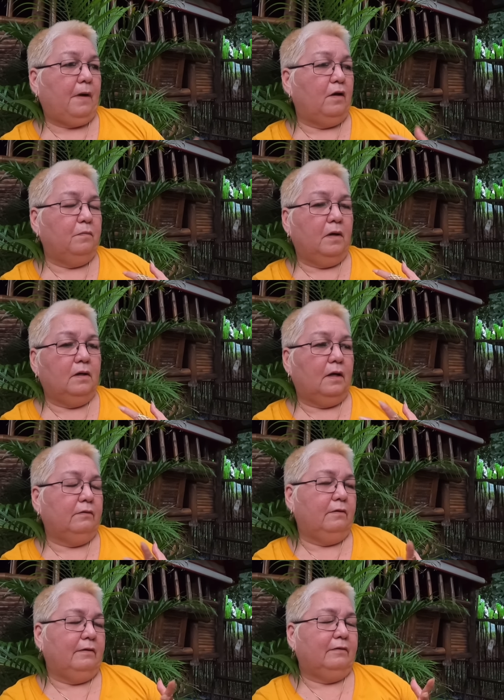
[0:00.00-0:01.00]
paano bang
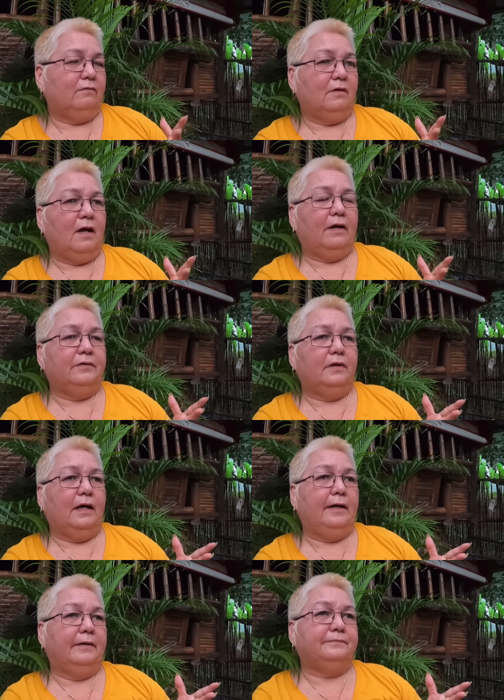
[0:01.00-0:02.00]
na ano
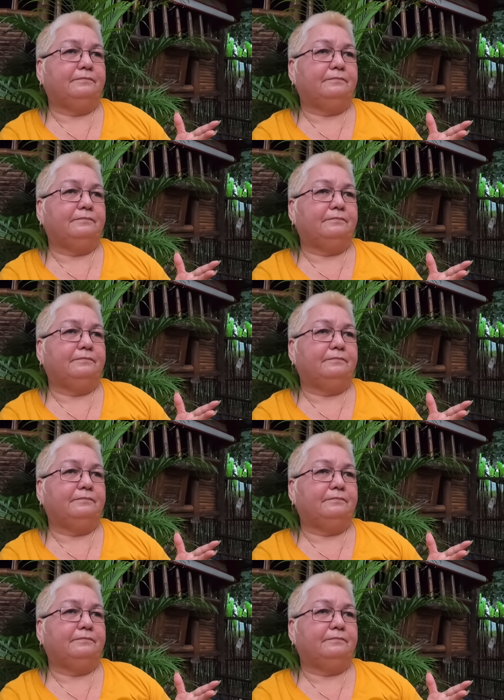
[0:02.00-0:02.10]
eh,